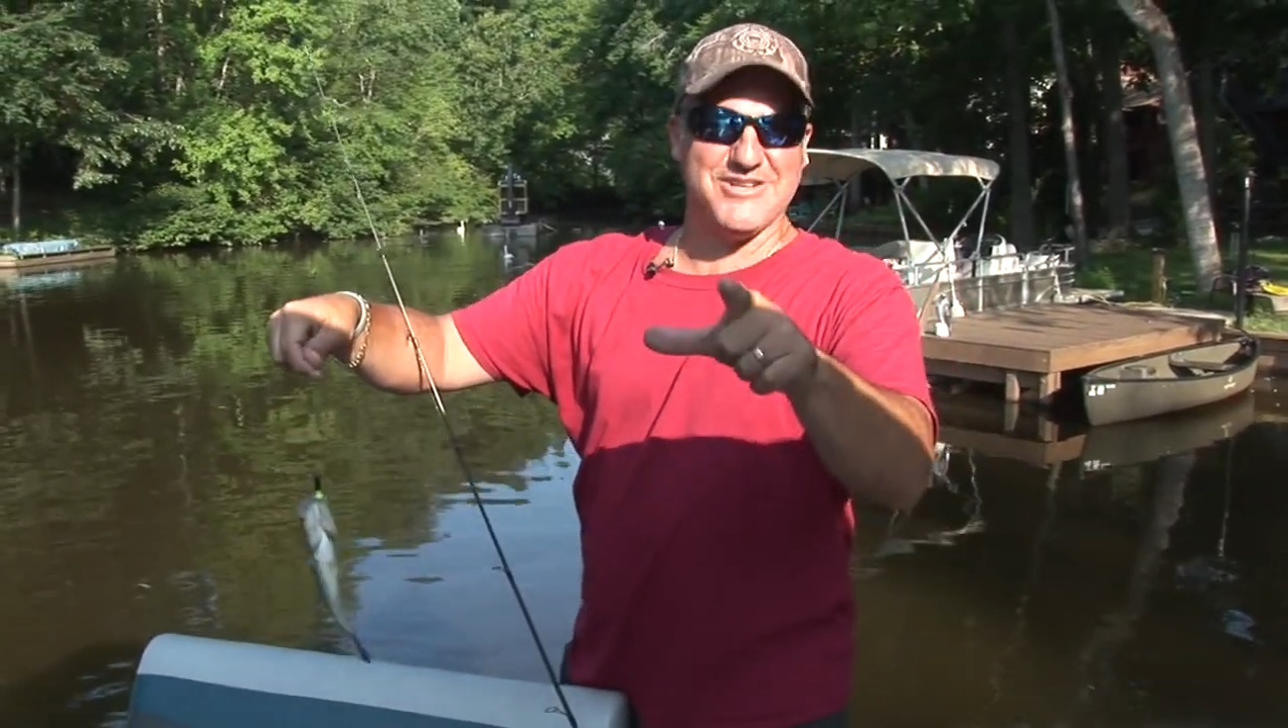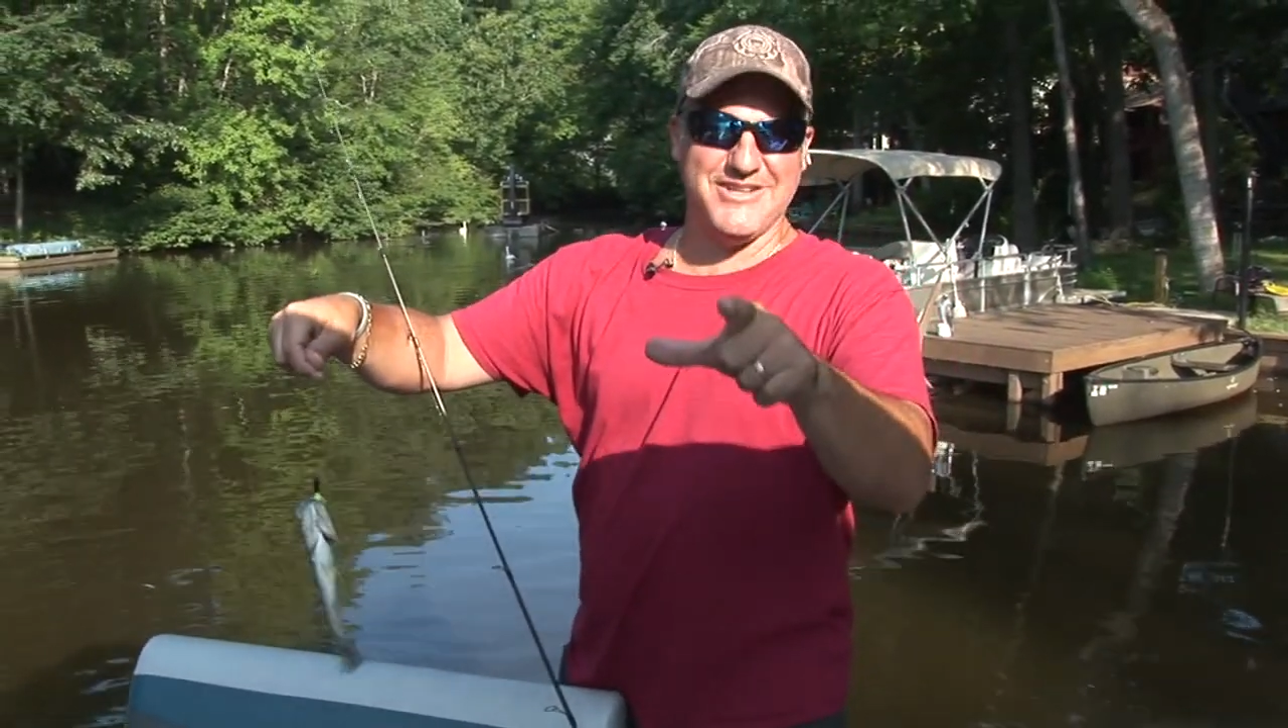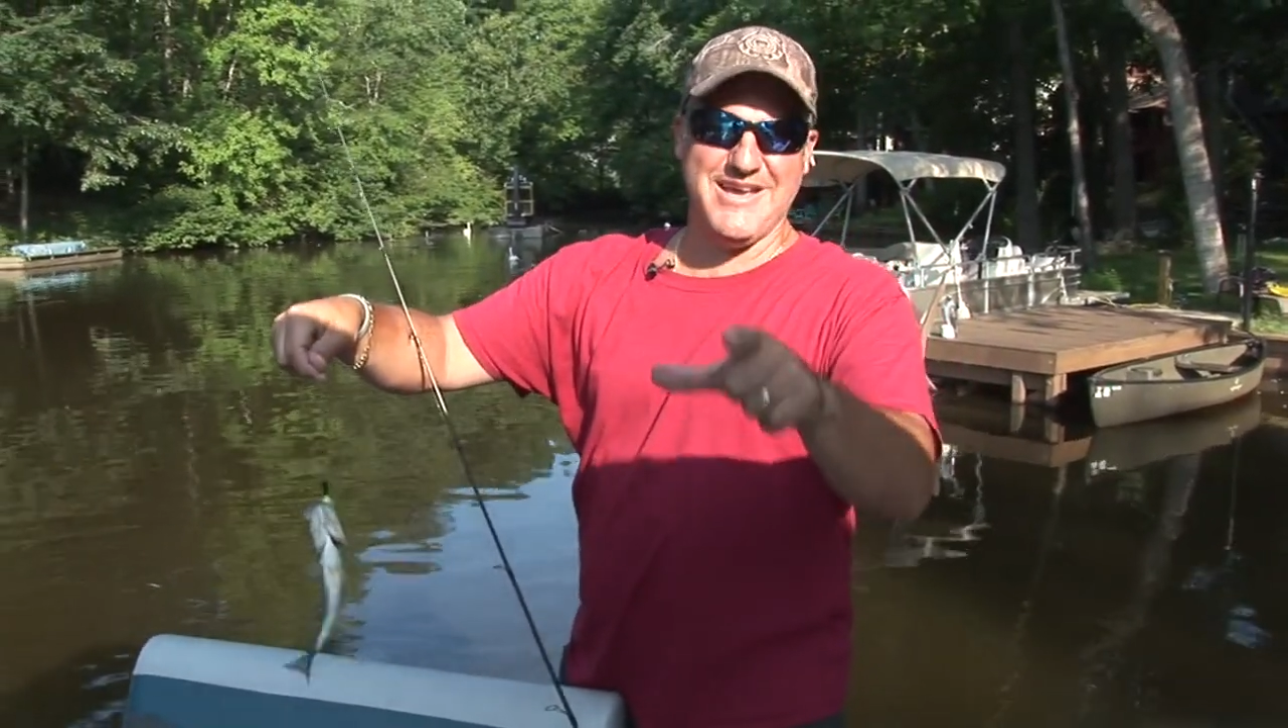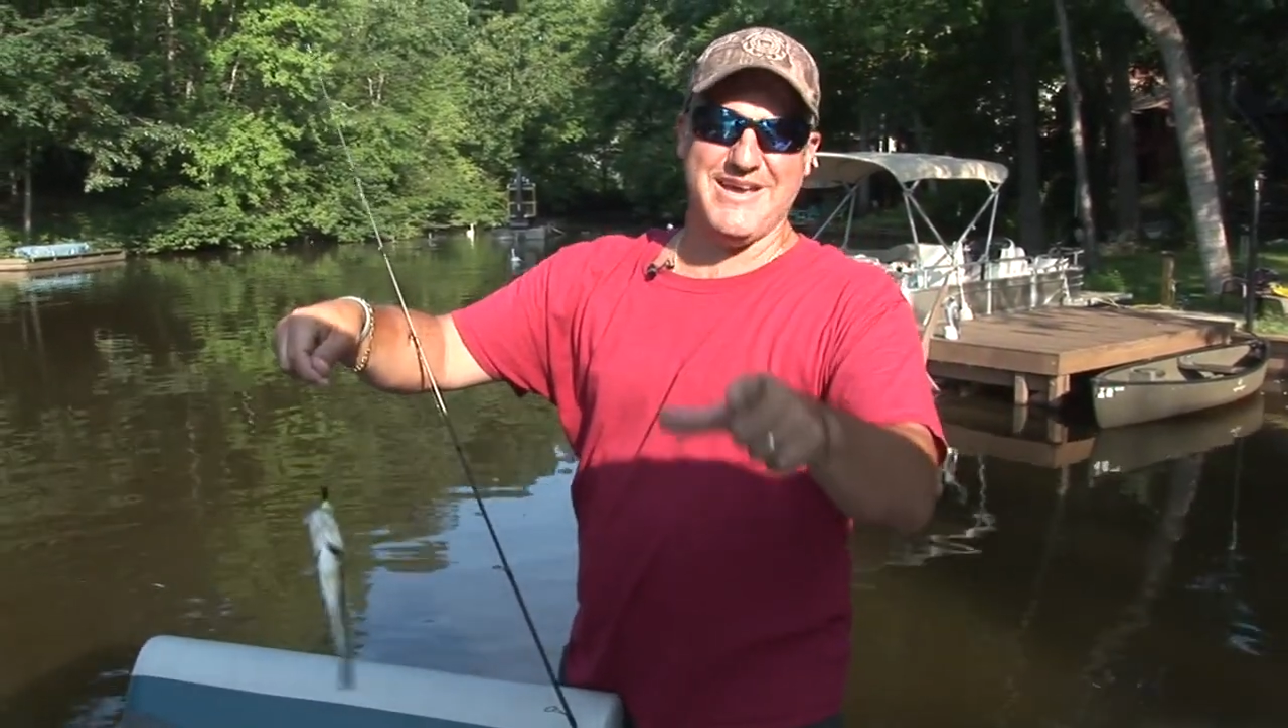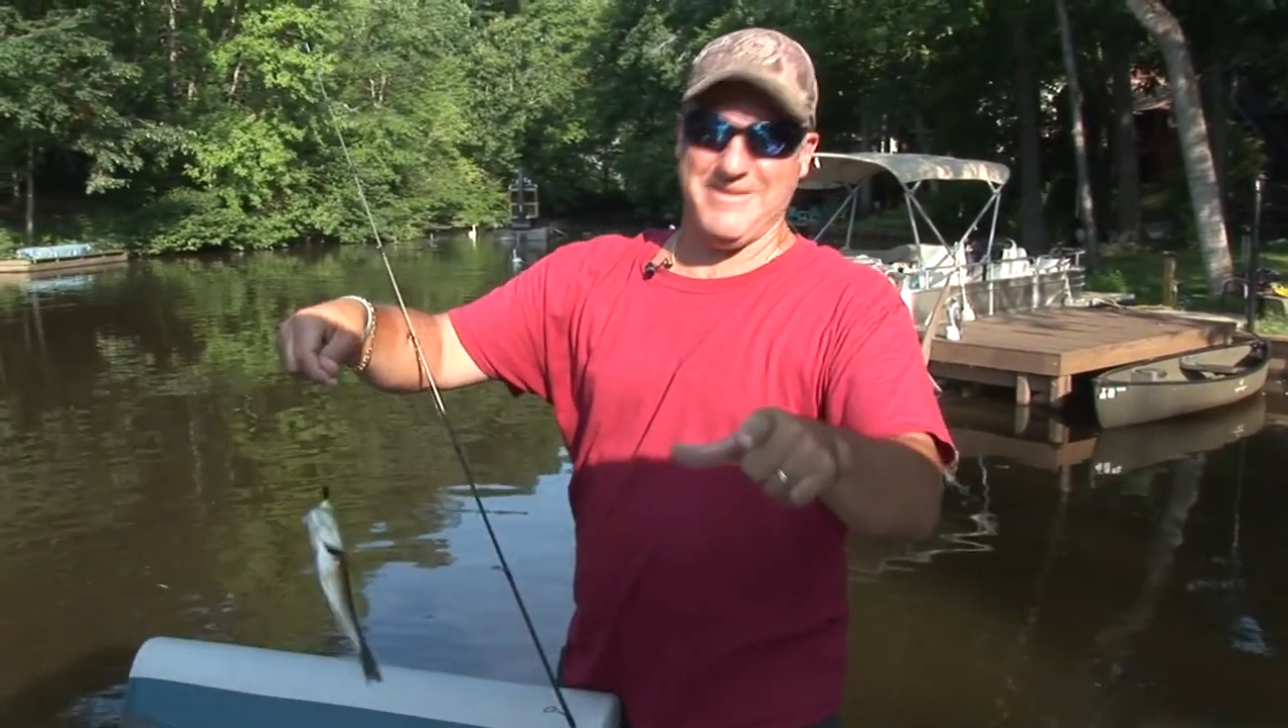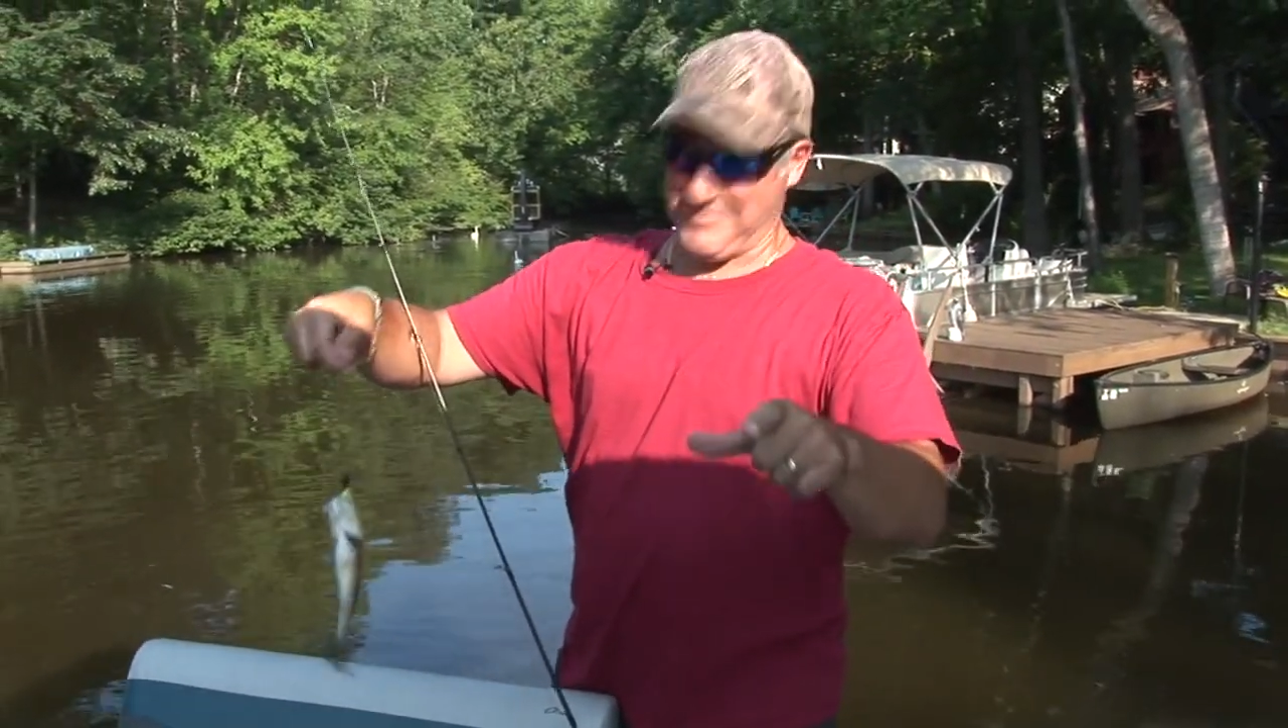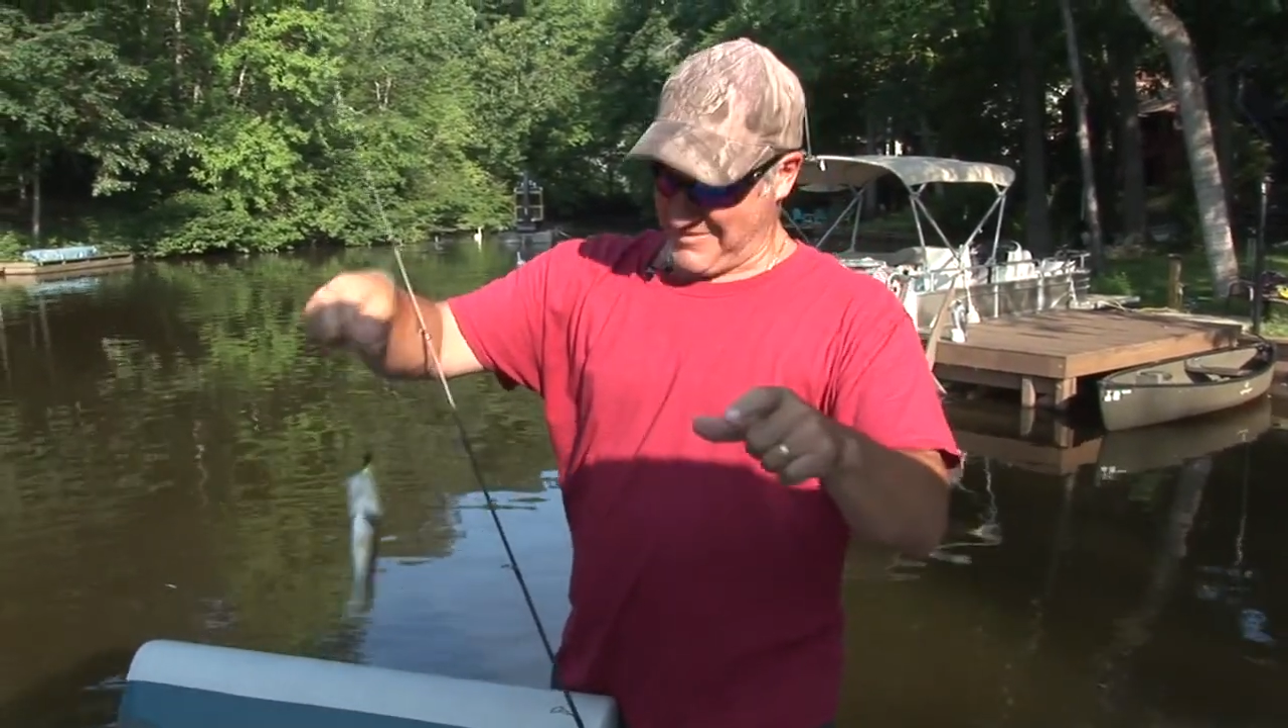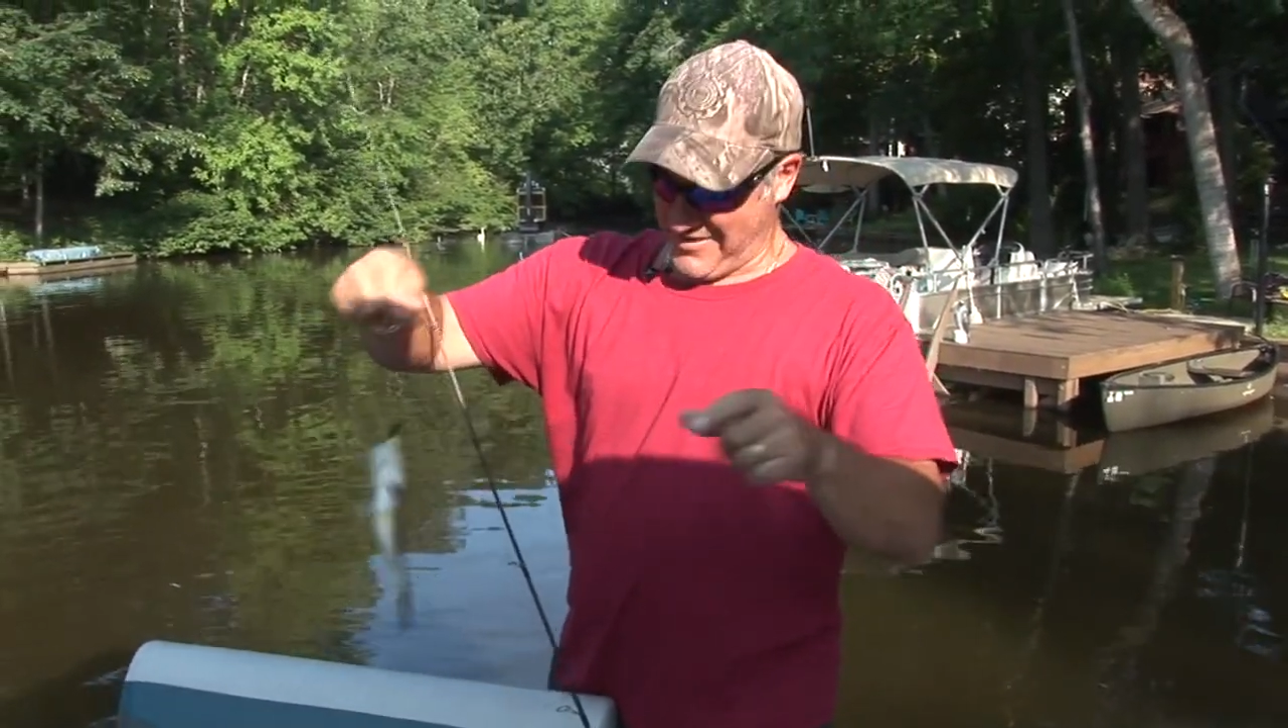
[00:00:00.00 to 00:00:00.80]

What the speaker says: today.